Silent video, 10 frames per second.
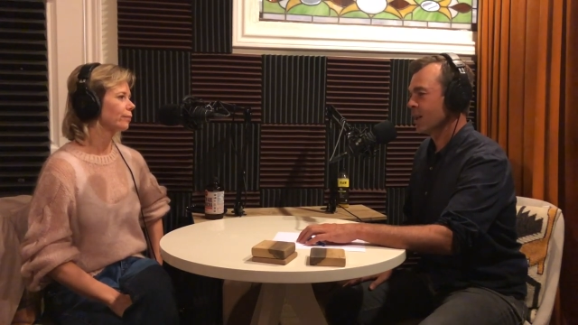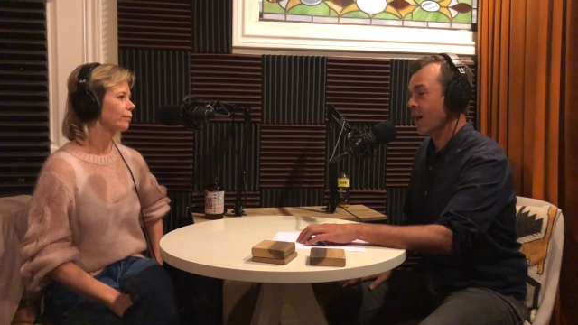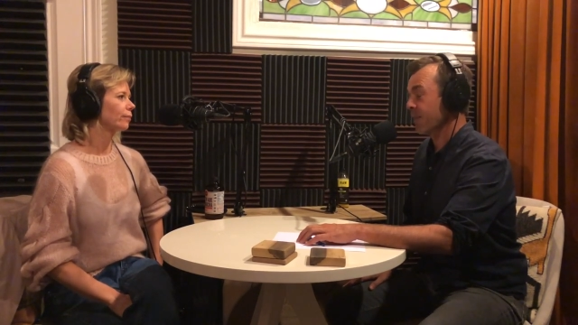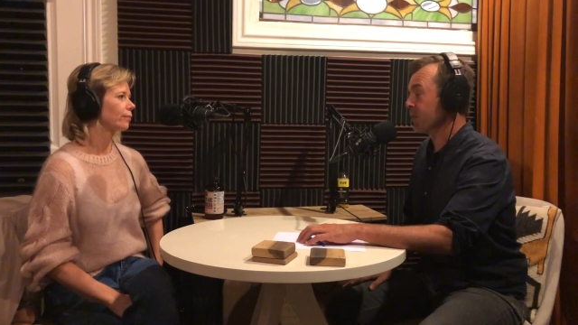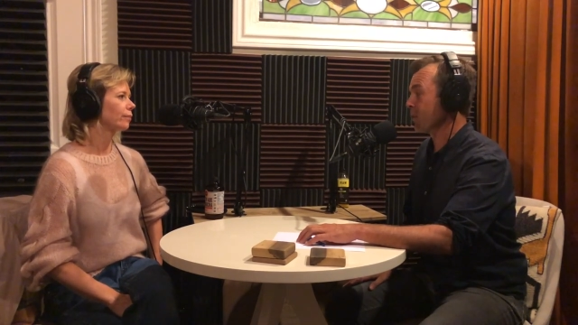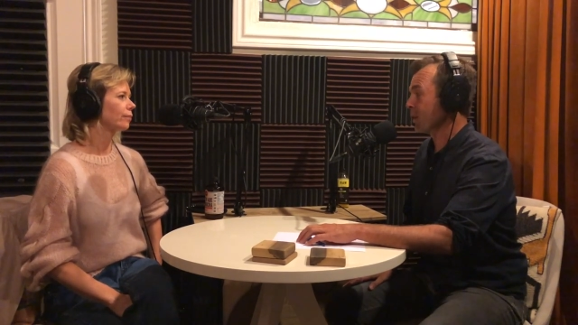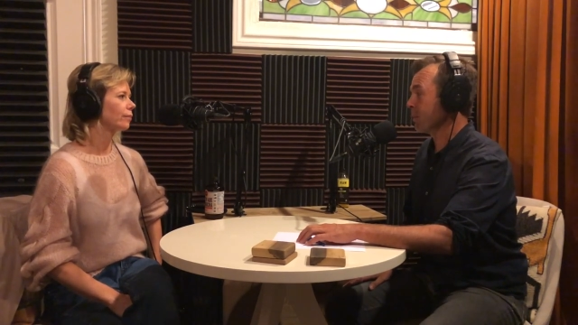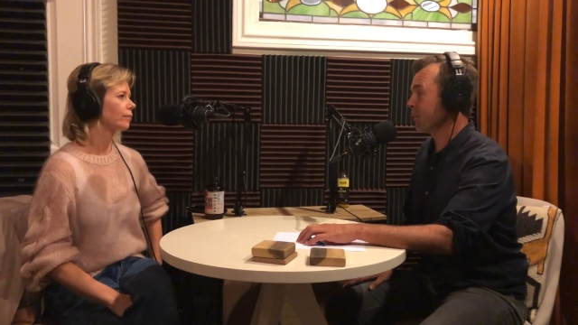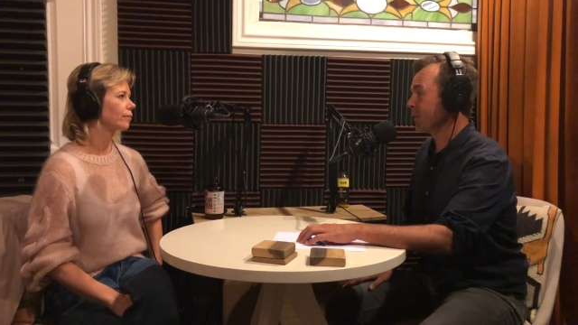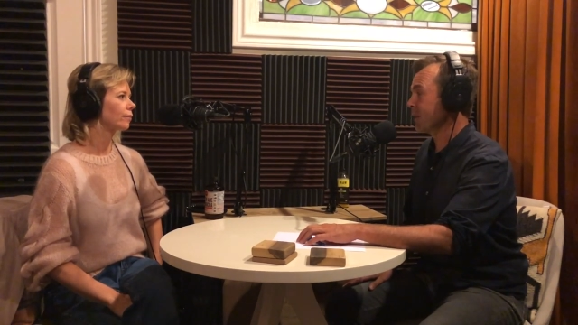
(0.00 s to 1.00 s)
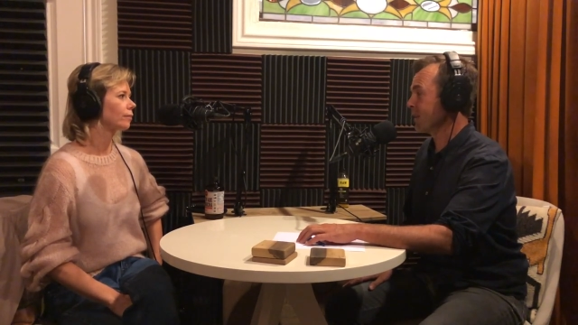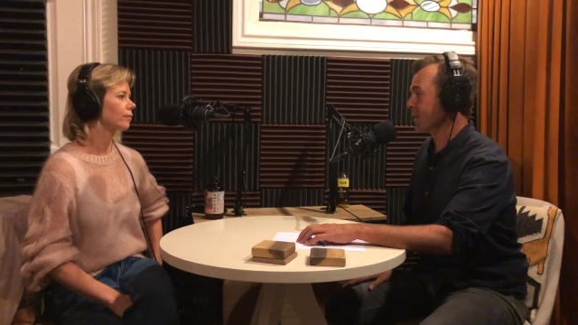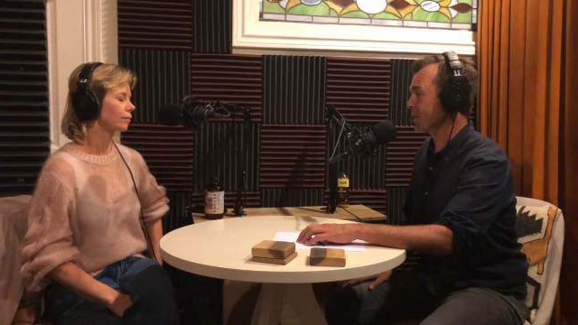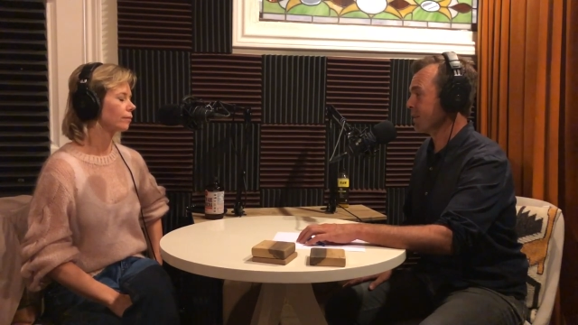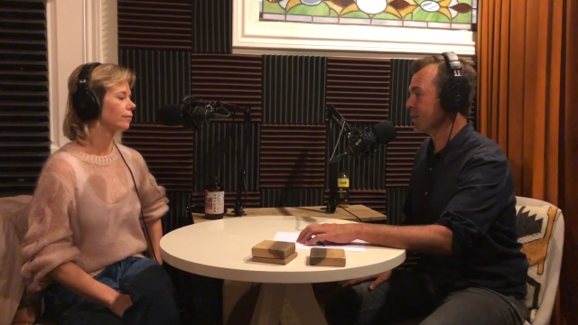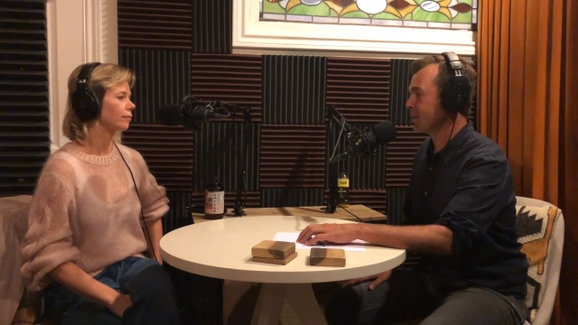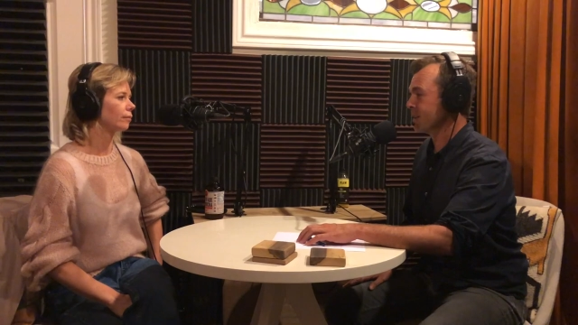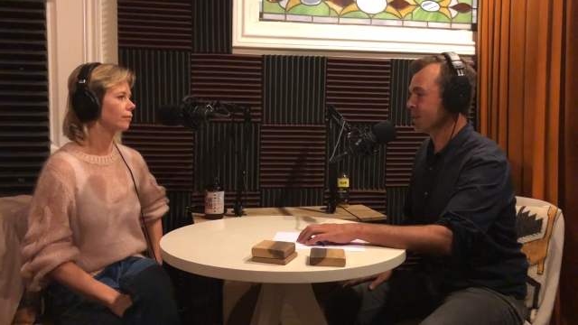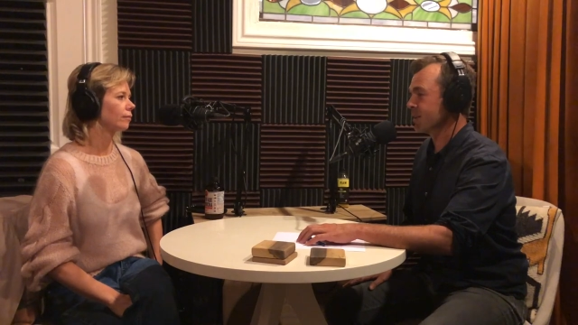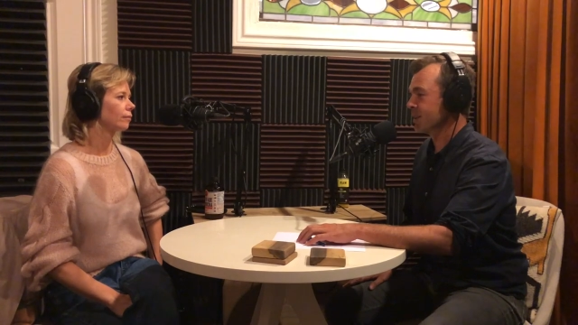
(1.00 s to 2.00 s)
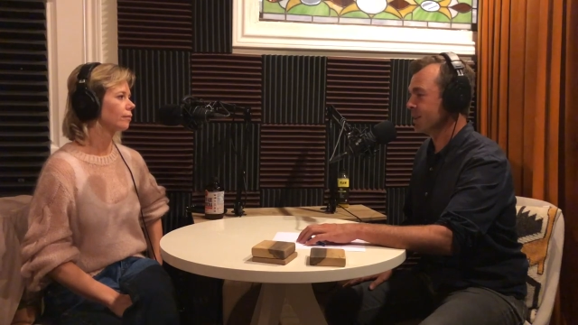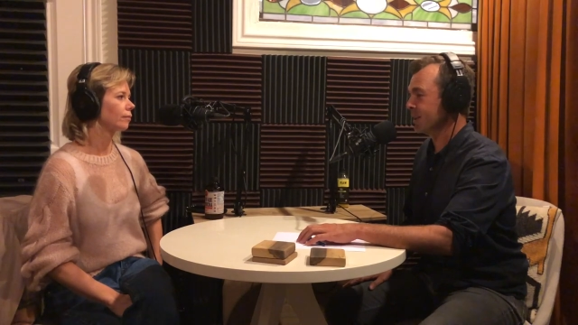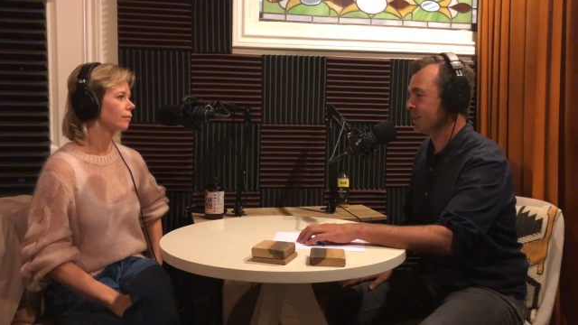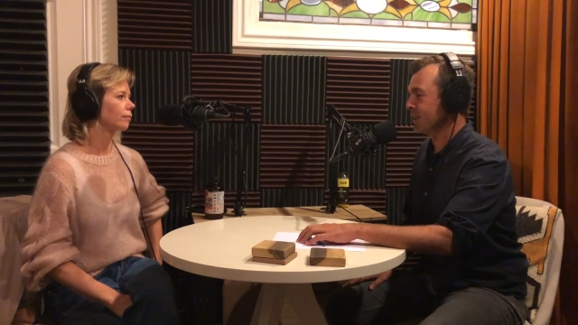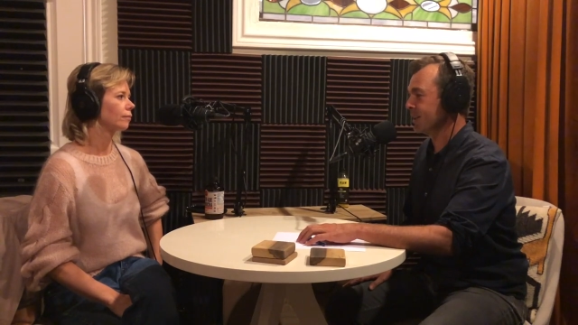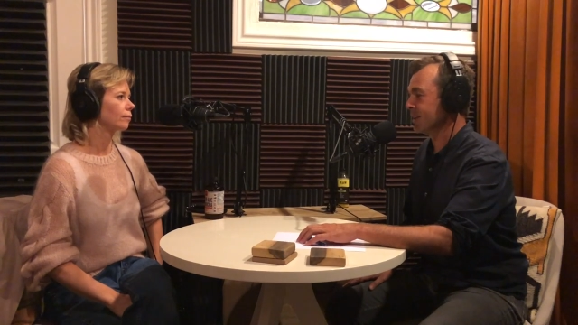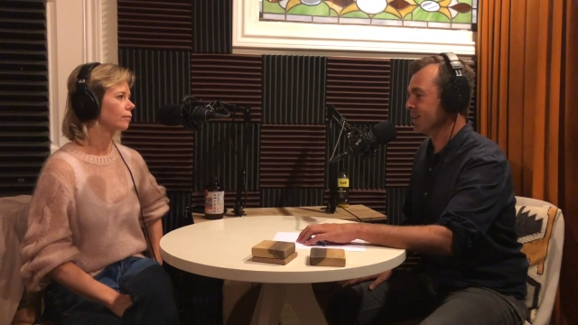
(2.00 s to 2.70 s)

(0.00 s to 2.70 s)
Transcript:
Speaker 1: after a couple of years and mm-hmm. just see